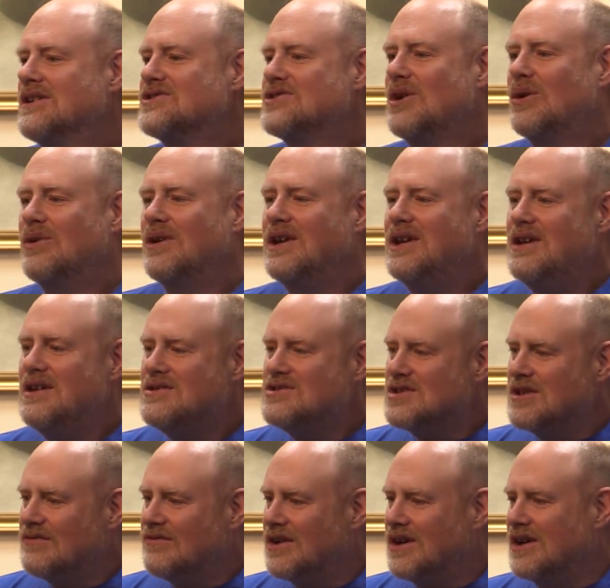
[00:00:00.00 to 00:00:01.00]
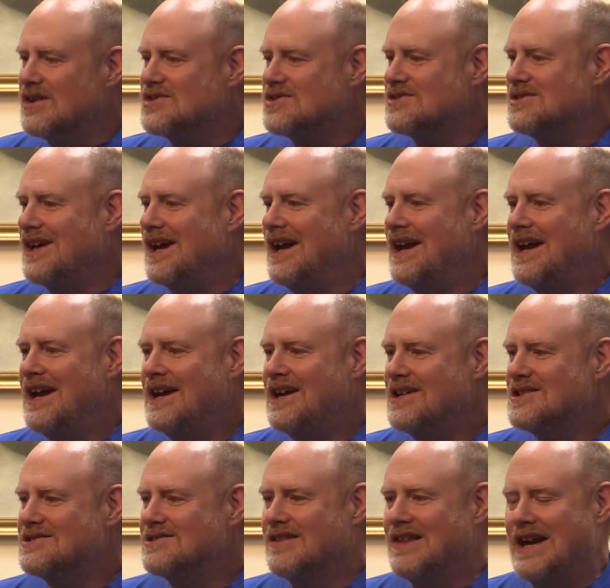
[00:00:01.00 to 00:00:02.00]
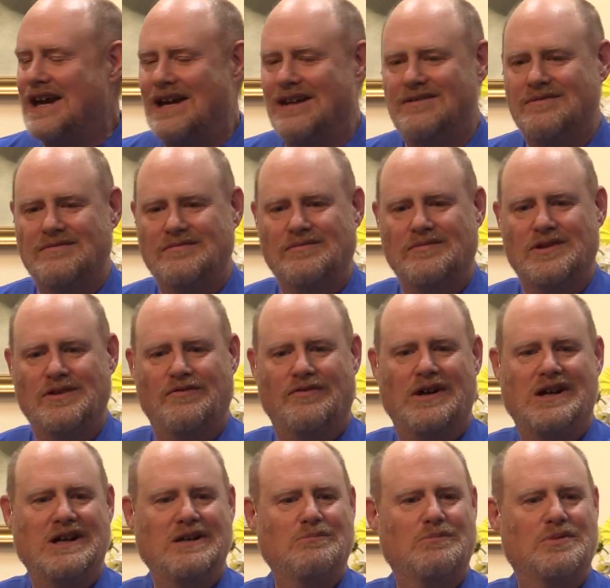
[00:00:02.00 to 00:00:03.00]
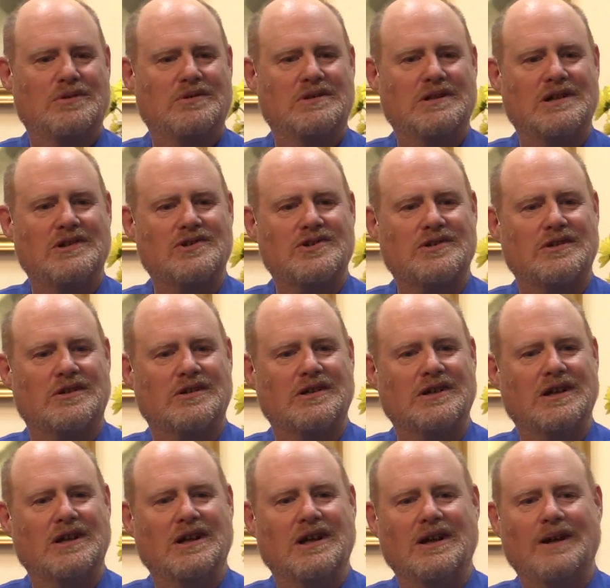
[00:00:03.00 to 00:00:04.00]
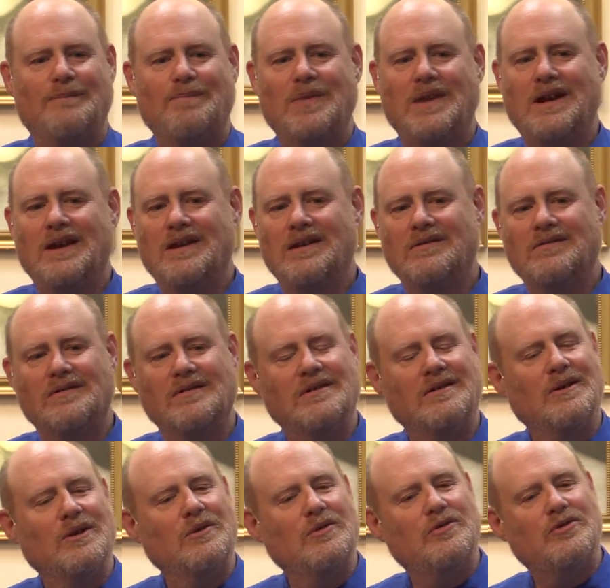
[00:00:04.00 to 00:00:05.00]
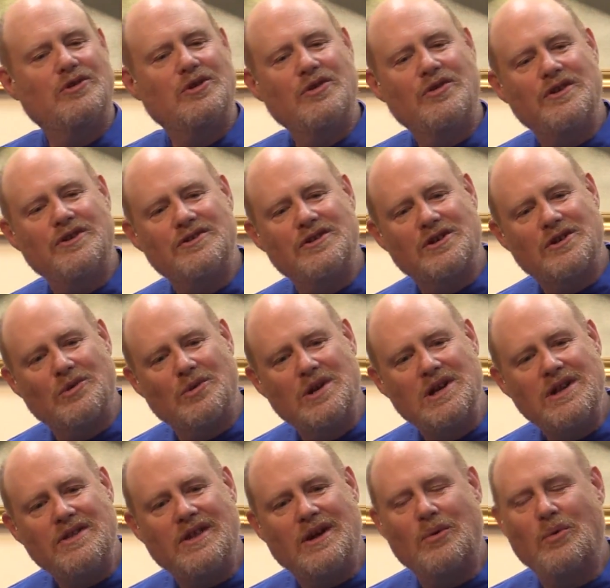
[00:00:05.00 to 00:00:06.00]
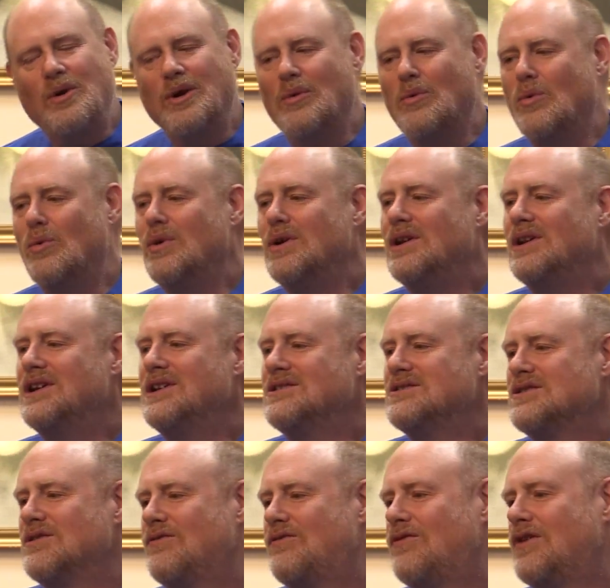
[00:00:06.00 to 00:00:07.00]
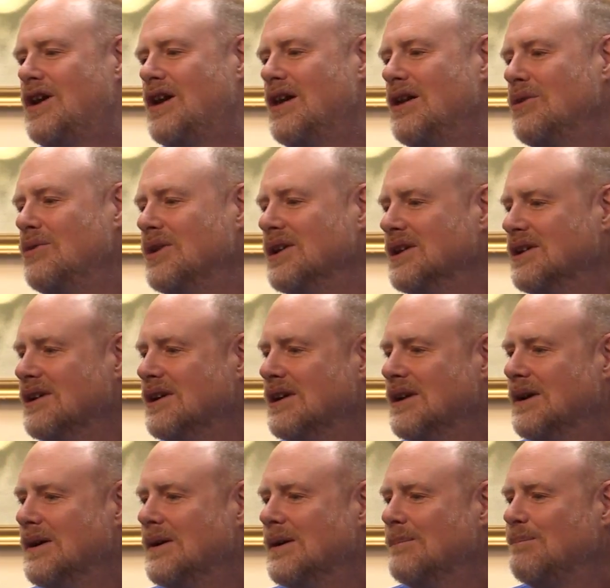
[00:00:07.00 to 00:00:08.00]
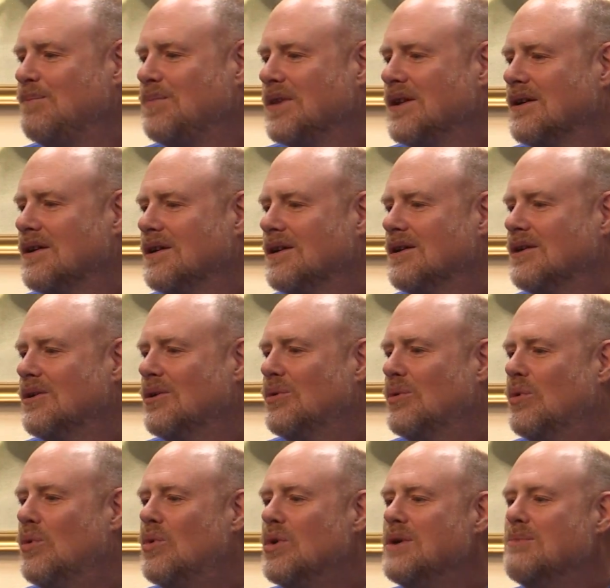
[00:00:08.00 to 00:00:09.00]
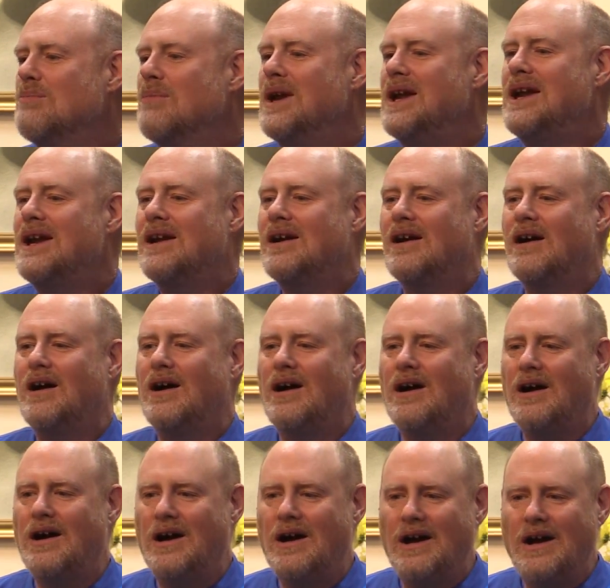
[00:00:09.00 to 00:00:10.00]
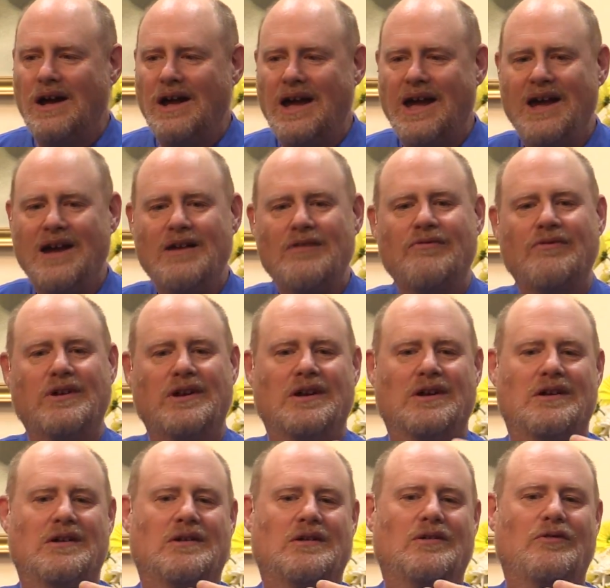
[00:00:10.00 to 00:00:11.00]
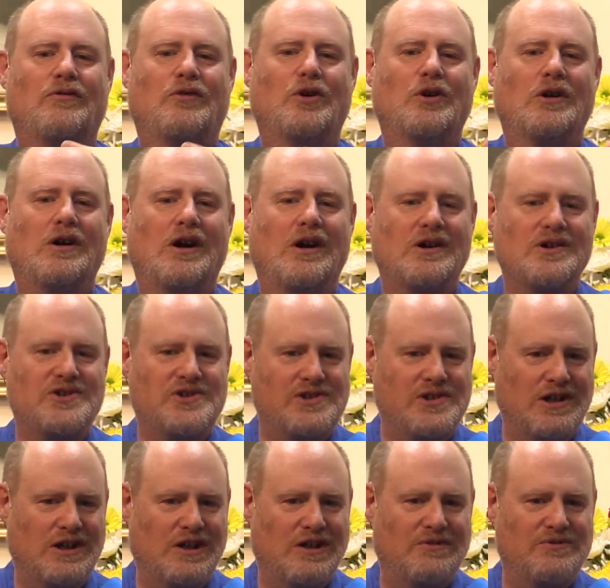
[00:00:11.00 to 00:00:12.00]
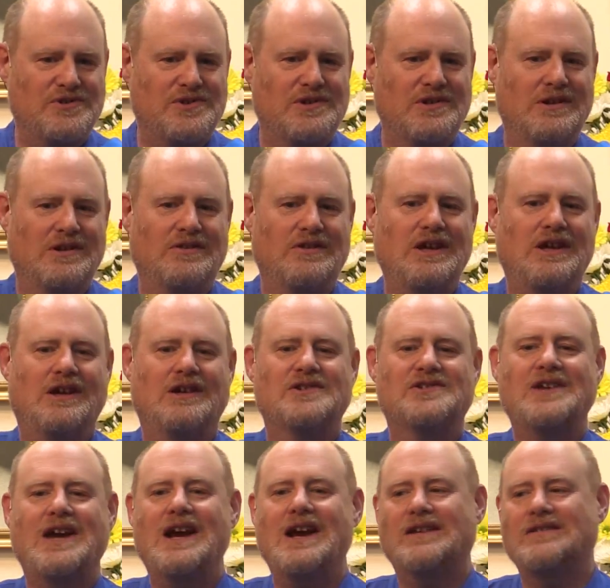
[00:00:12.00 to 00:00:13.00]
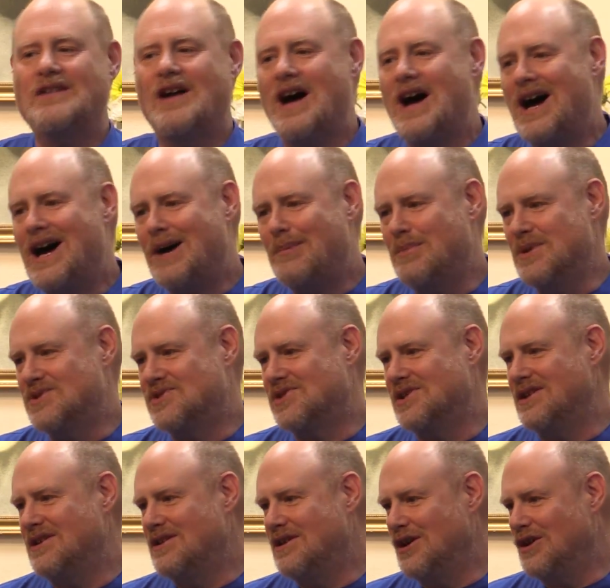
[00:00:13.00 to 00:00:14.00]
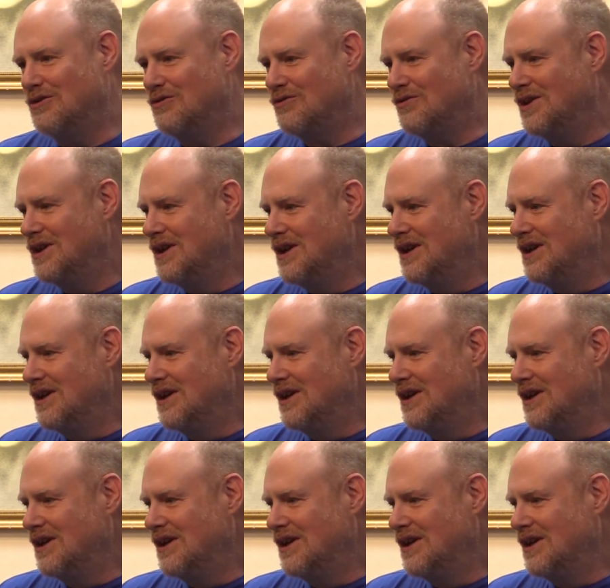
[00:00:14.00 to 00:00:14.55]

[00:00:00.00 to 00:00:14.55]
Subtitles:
So each of us has that divine potential. And to the degree that we're willing to follow it, we make a heaven for ourselves, the exact opposite of